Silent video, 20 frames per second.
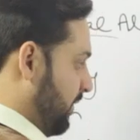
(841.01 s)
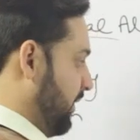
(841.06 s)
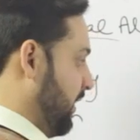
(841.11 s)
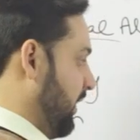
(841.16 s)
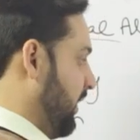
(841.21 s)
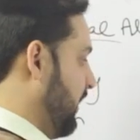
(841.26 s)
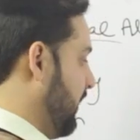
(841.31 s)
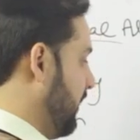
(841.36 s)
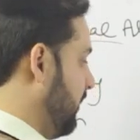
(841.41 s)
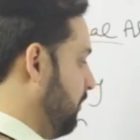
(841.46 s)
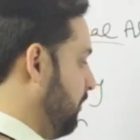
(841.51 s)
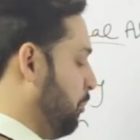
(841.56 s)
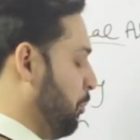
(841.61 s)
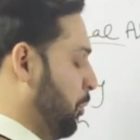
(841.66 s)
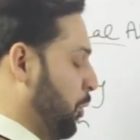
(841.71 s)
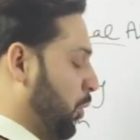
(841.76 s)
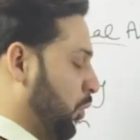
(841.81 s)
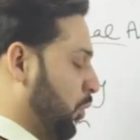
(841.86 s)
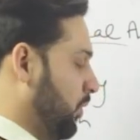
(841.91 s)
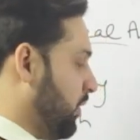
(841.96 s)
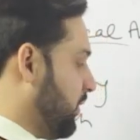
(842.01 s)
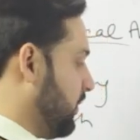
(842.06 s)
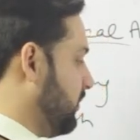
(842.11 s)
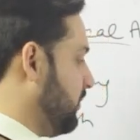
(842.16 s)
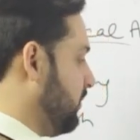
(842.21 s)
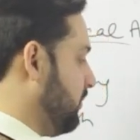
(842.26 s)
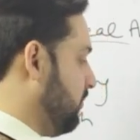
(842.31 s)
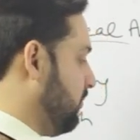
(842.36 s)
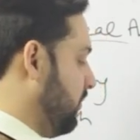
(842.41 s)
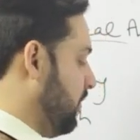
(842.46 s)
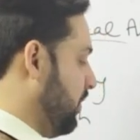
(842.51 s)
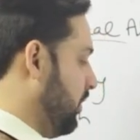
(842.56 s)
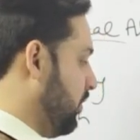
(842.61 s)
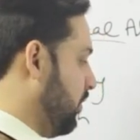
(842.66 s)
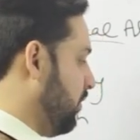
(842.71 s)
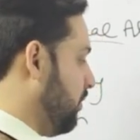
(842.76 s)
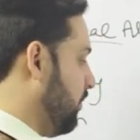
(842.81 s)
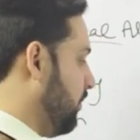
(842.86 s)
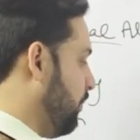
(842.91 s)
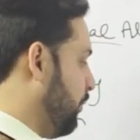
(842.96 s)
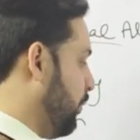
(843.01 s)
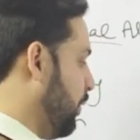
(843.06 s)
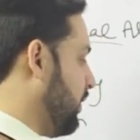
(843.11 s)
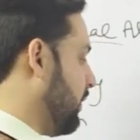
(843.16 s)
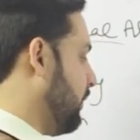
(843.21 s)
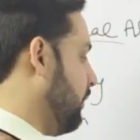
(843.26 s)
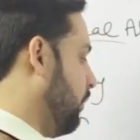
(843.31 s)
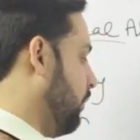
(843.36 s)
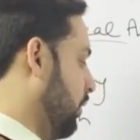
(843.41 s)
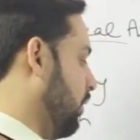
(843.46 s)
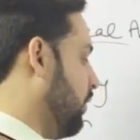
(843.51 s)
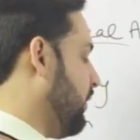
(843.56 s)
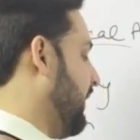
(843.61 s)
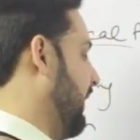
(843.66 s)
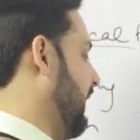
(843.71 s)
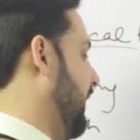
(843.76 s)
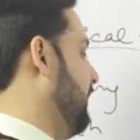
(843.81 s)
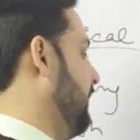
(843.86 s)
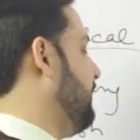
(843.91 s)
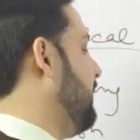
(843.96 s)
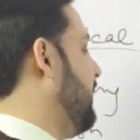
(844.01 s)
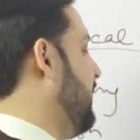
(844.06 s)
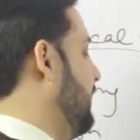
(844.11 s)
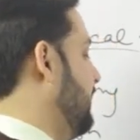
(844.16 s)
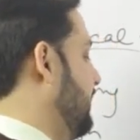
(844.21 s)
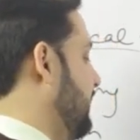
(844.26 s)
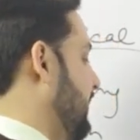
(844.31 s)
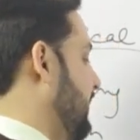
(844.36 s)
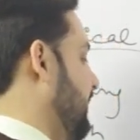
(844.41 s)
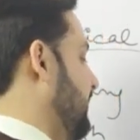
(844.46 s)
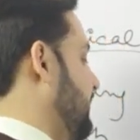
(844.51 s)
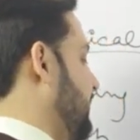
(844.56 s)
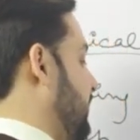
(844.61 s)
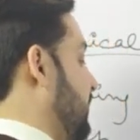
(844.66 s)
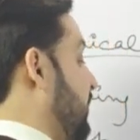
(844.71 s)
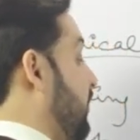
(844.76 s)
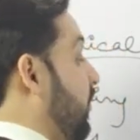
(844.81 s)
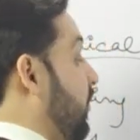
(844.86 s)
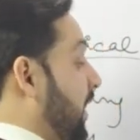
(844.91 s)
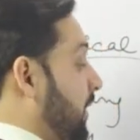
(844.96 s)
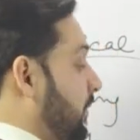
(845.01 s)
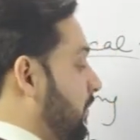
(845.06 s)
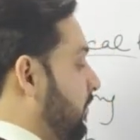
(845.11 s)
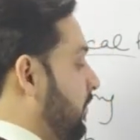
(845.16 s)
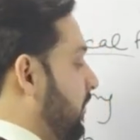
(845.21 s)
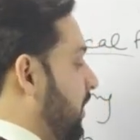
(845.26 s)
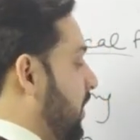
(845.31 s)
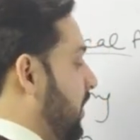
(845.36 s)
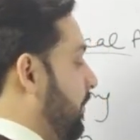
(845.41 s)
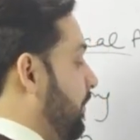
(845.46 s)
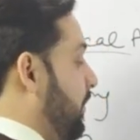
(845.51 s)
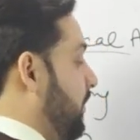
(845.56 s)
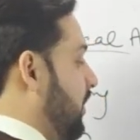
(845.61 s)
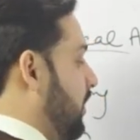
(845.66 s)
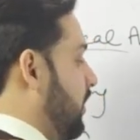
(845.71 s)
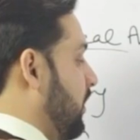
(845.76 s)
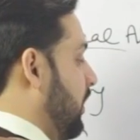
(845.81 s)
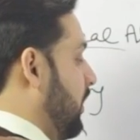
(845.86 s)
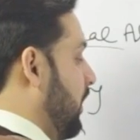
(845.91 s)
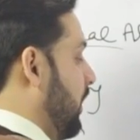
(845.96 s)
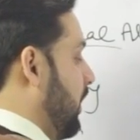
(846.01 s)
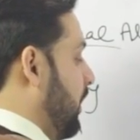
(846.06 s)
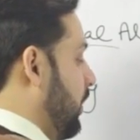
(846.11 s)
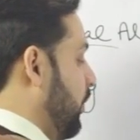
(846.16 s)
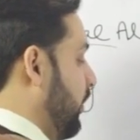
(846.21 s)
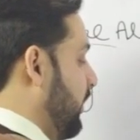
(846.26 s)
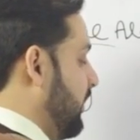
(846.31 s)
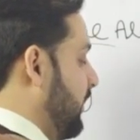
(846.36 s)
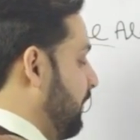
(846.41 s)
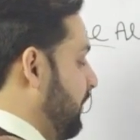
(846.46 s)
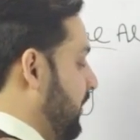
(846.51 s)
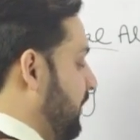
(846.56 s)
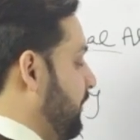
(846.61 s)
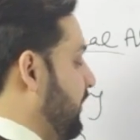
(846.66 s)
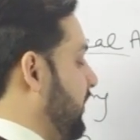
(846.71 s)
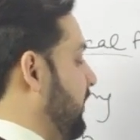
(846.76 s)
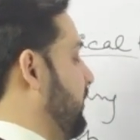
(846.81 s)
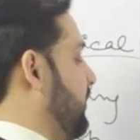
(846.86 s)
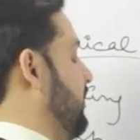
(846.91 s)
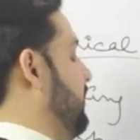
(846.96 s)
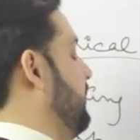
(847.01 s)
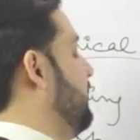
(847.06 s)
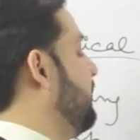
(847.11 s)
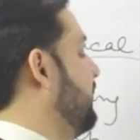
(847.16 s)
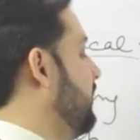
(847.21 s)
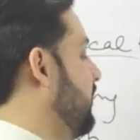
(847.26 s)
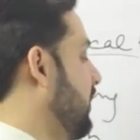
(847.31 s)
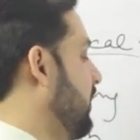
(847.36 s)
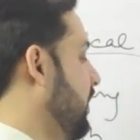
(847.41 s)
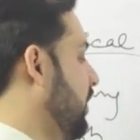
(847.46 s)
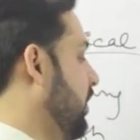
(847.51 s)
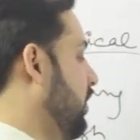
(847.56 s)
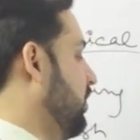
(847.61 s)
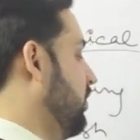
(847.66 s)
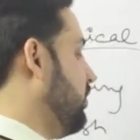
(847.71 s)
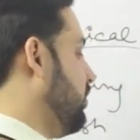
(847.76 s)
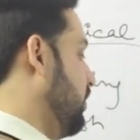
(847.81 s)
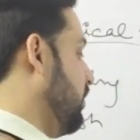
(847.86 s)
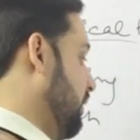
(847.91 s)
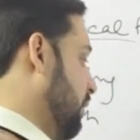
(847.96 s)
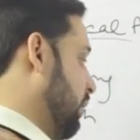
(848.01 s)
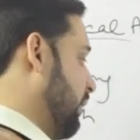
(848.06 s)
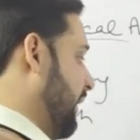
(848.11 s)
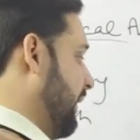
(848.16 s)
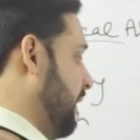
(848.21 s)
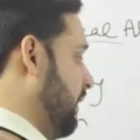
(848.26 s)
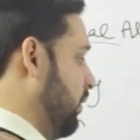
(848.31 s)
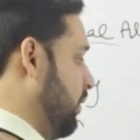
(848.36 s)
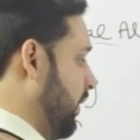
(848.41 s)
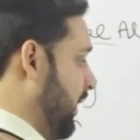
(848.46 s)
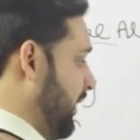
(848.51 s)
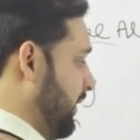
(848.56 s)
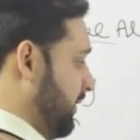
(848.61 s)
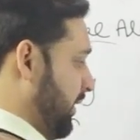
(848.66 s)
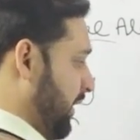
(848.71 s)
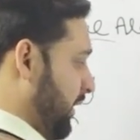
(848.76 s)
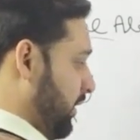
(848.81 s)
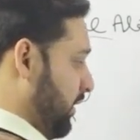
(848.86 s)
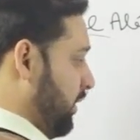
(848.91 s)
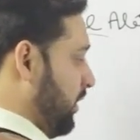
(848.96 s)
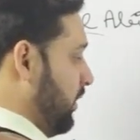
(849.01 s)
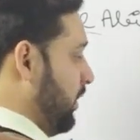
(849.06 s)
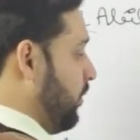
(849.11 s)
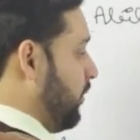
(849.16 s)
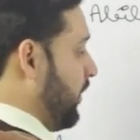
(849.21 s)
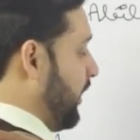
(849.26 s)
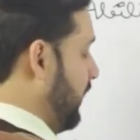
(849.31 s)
They don't, you know, put more time in these sections while doing the preparations. So you can do, I think you